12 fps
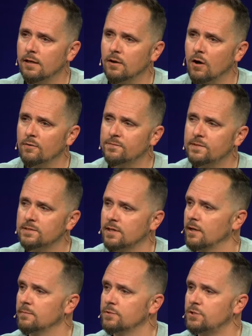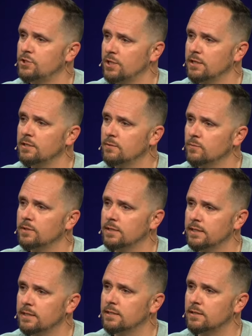and oftentimes
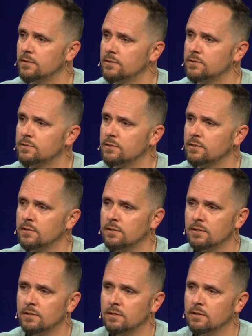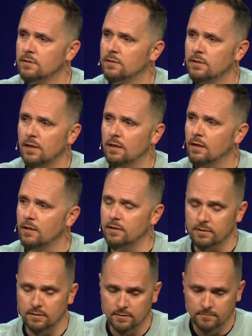genuinely is,
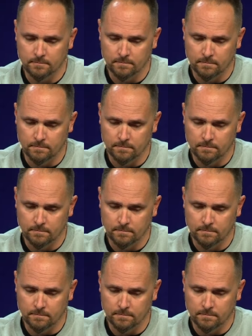chaotic.